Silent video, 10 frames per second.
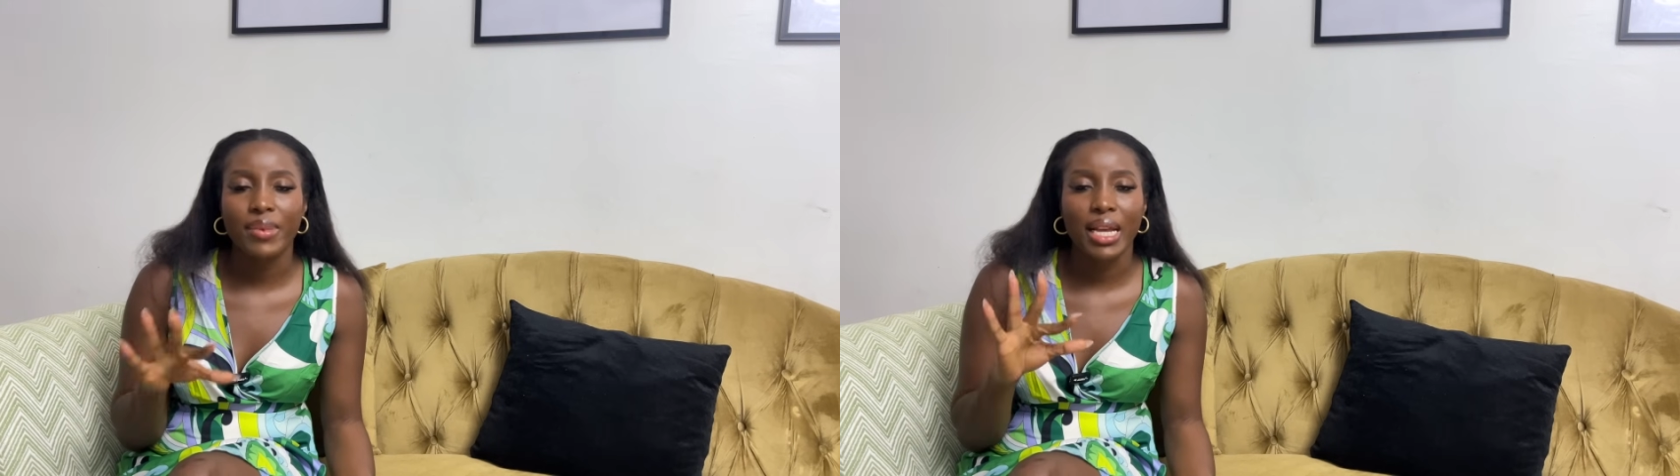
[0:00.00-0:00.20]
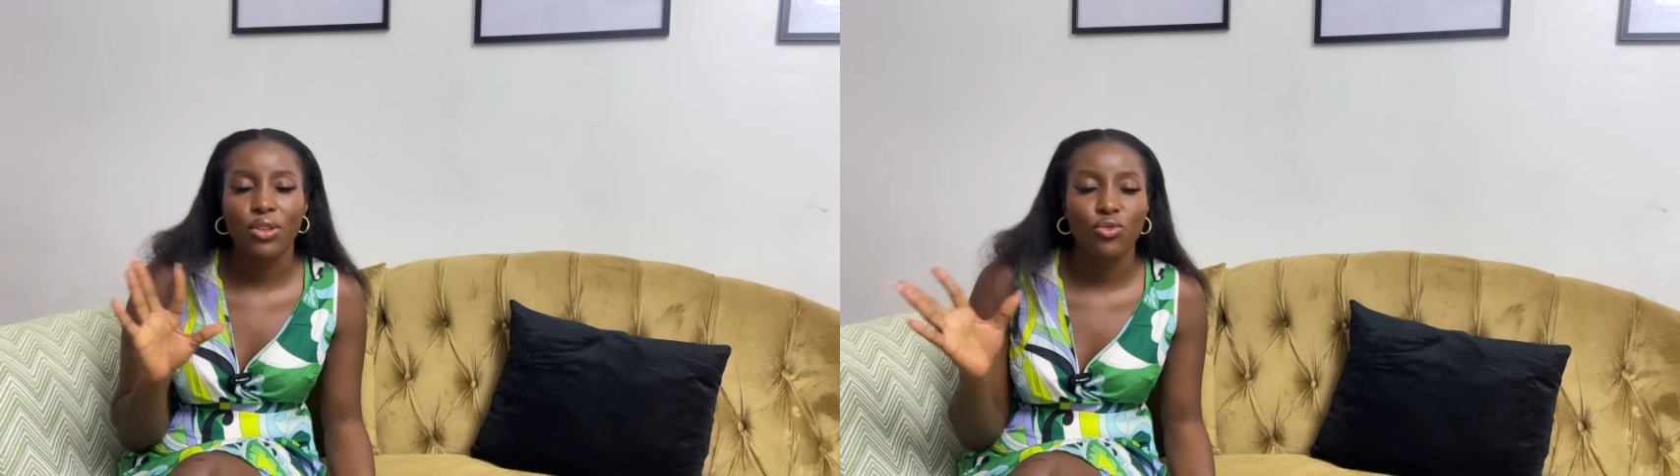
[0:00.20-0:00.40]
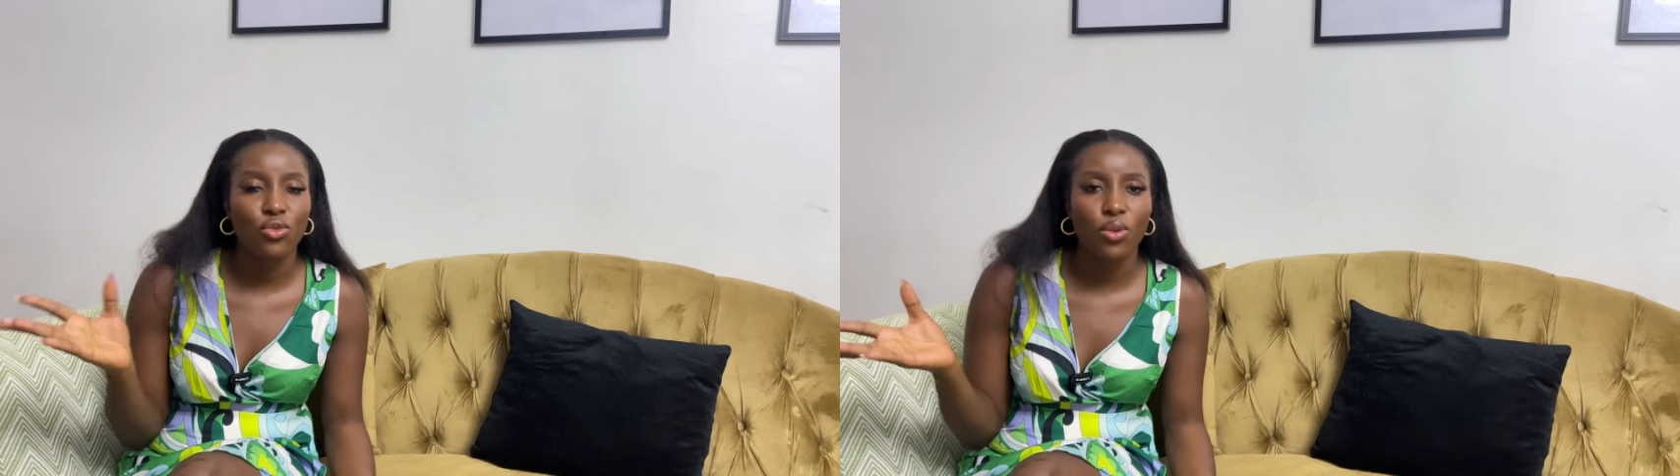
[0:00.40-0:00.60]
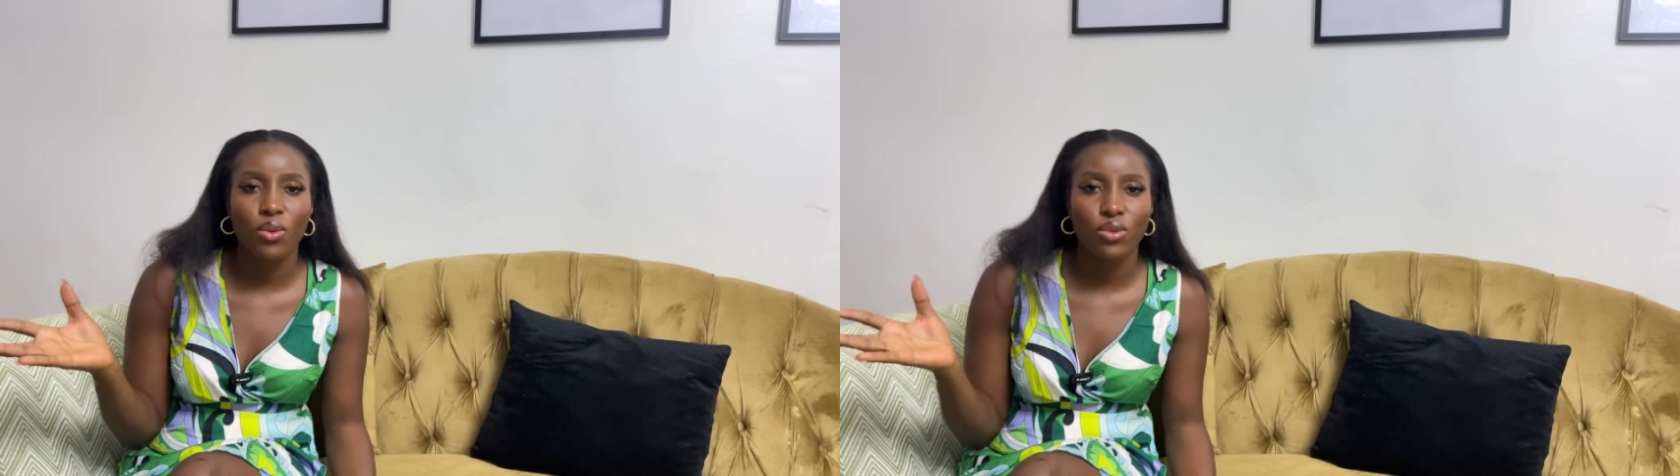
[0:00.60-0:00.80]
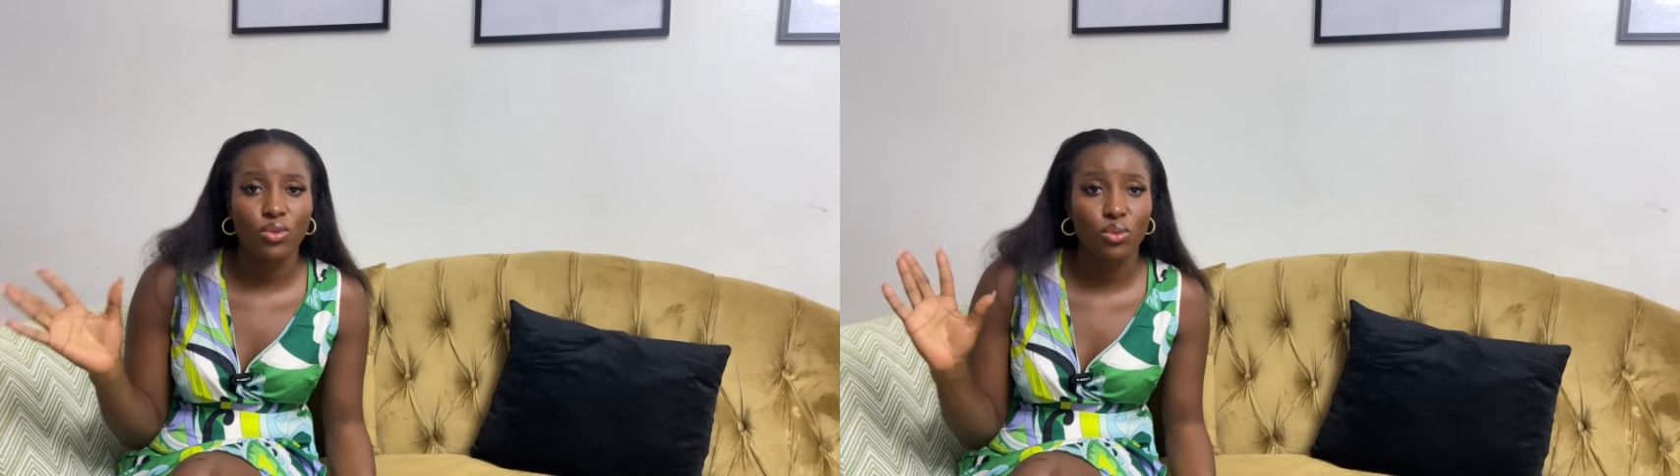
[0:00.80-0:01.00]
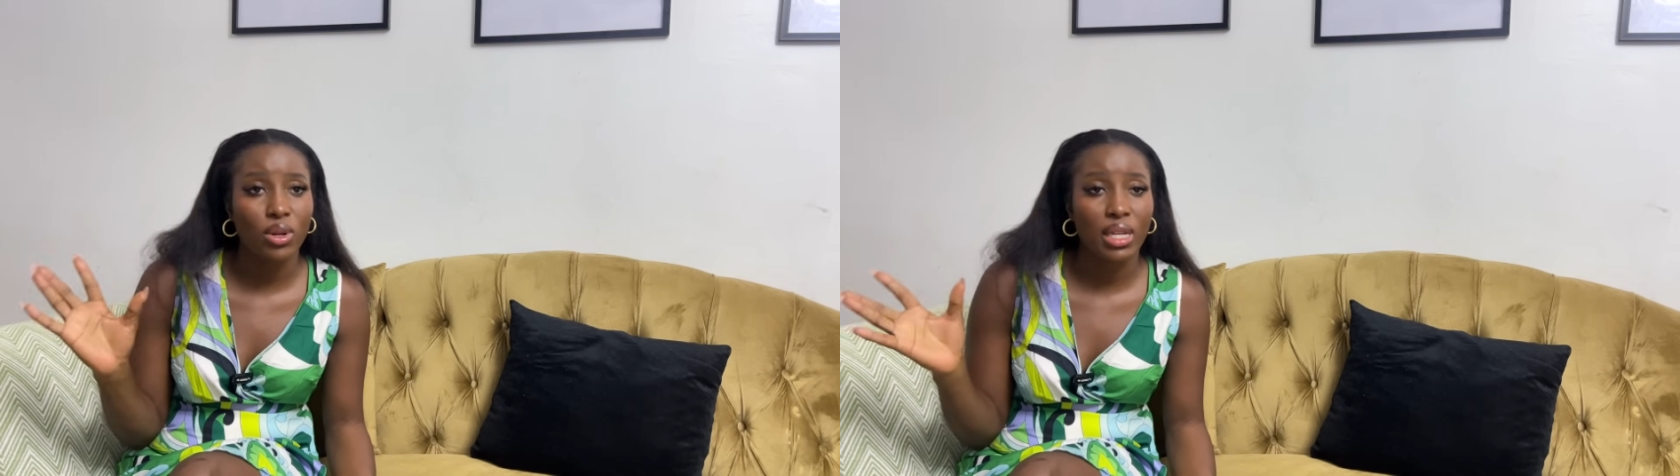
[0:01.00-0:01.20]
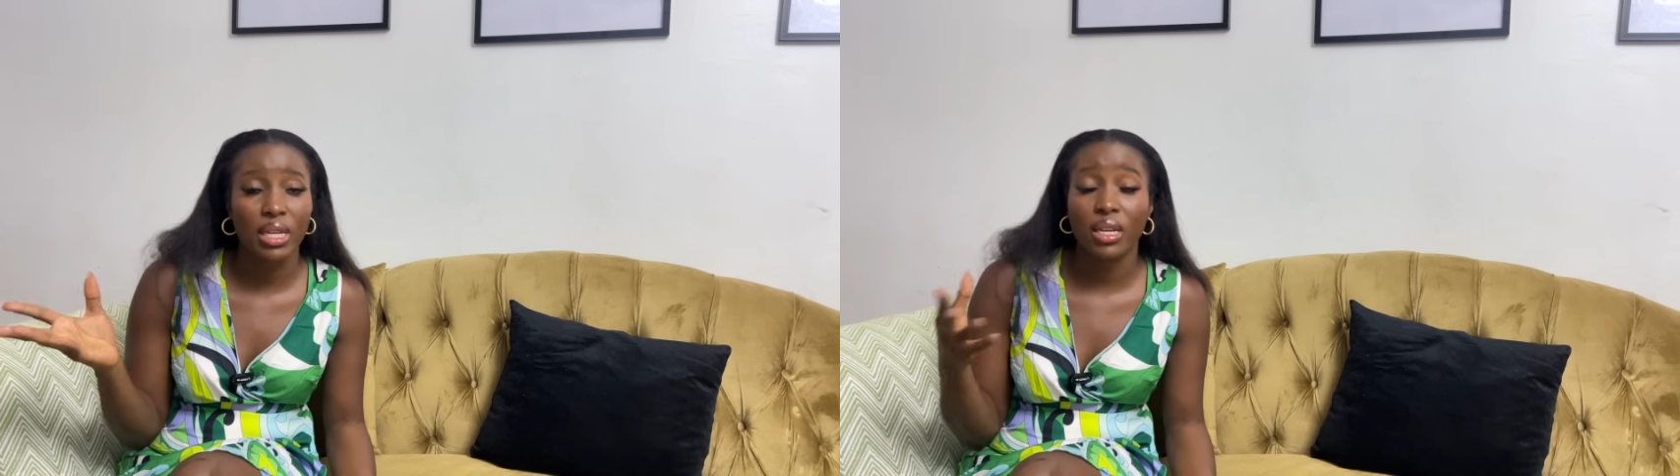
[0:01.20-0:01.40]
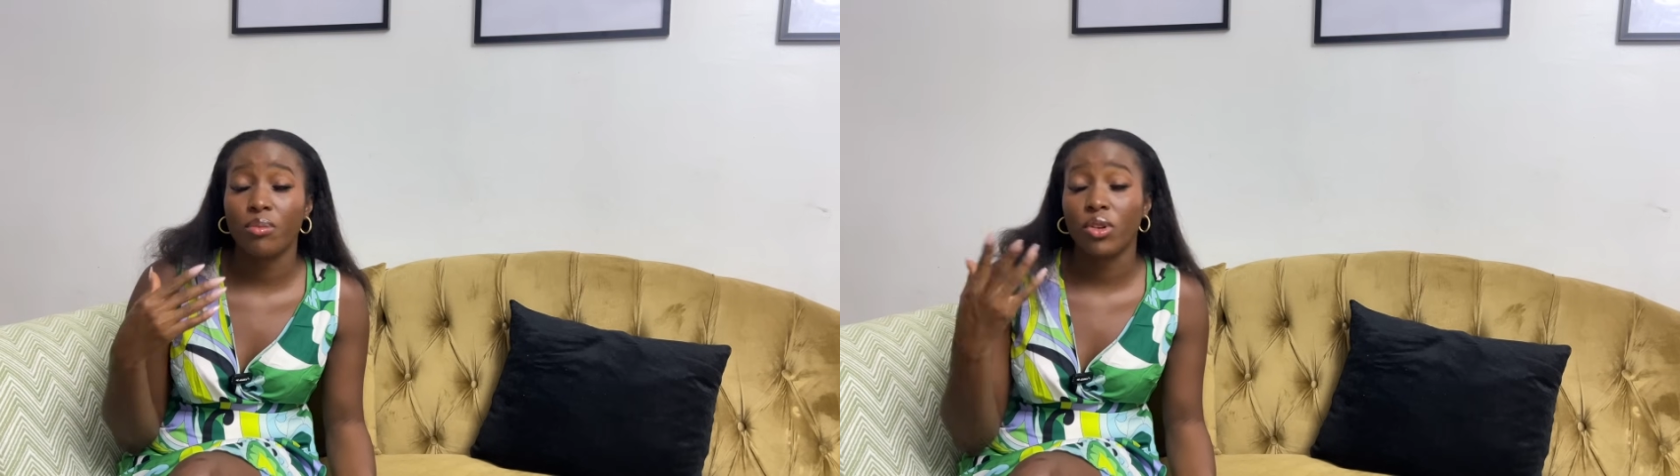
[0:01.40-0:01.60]
that you don't want to work
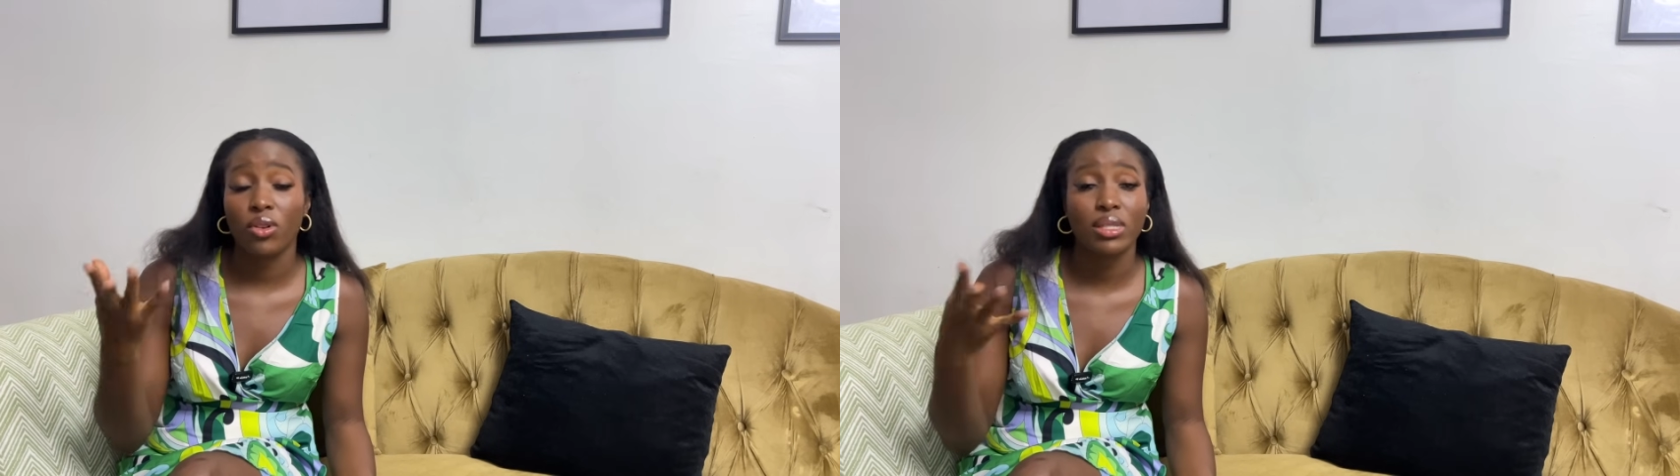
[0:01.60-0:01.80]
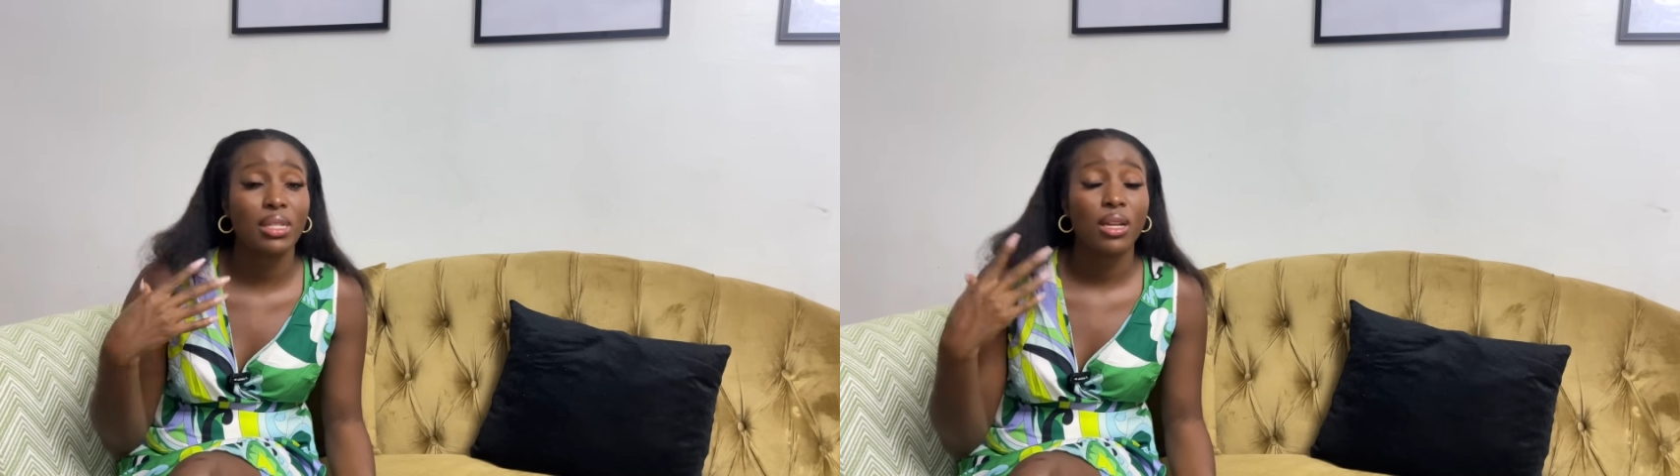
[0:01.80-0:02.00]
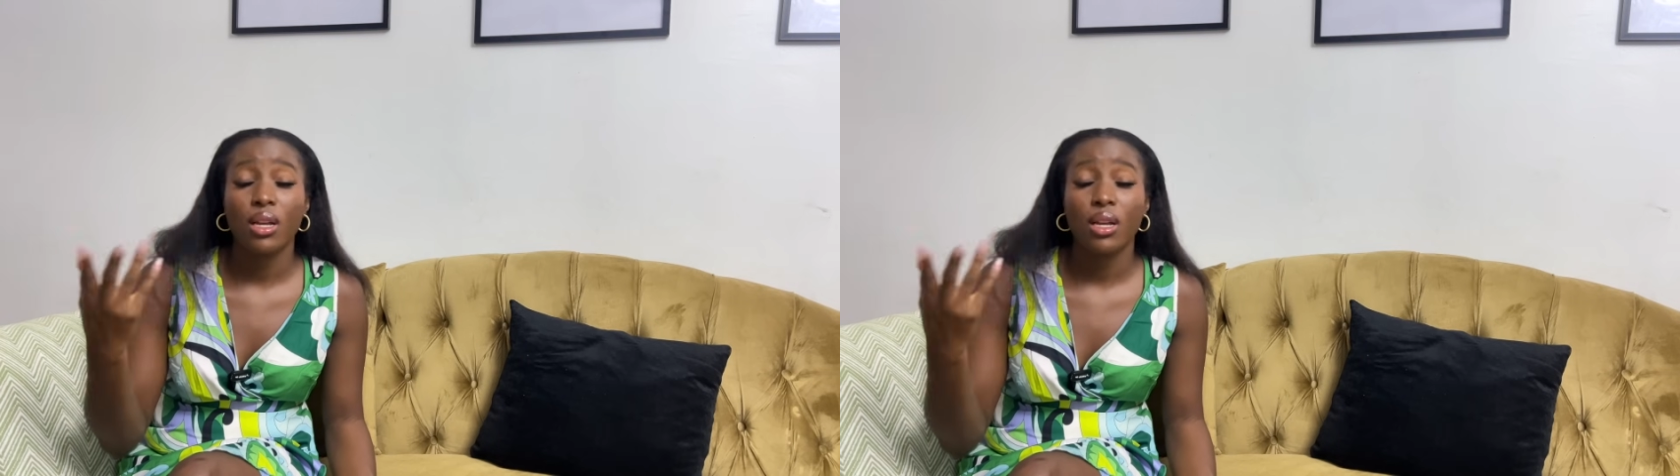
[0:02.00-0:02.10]
again because